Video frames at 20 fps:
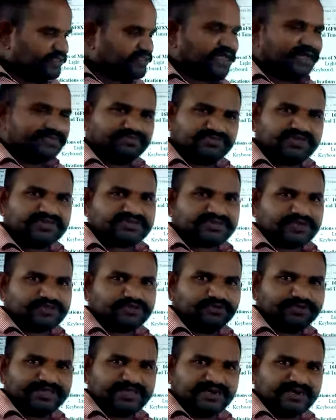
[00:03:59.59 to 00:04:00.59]
I am just
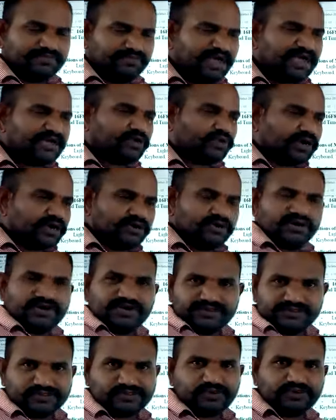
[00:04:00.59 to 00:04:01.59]
assuming that microcontroller
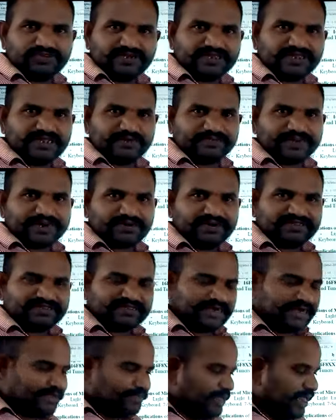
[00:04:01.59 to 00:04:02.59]
is used in that particular
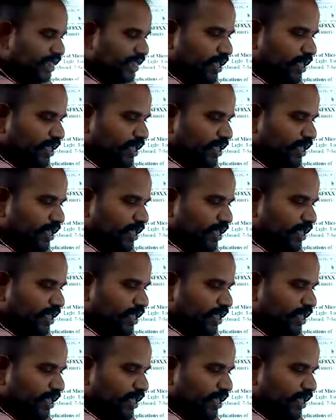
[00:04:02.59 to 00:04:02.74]
setup.